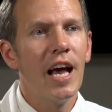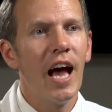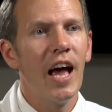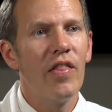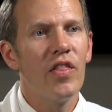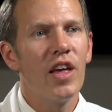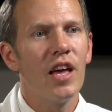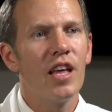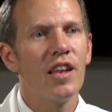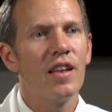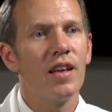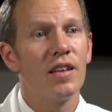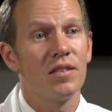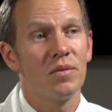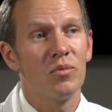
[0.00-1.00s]
And
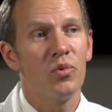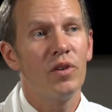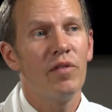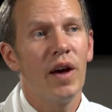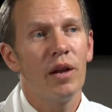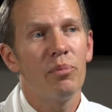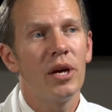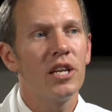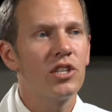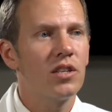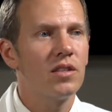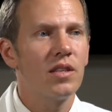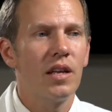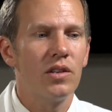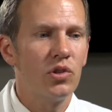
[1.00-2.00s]
then We've had
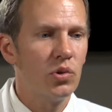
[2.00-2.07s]
patients that